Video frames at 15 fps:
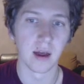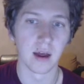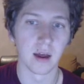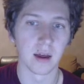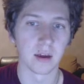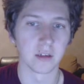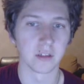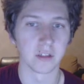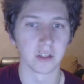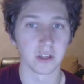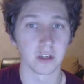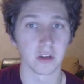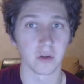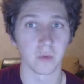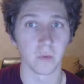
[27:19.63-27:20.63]
You
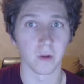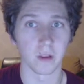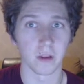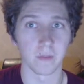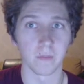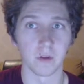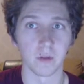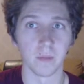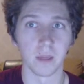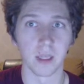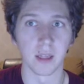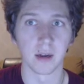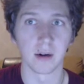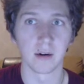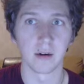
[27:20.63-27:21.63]
just don't want them to be
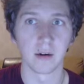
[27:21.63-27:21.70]
there.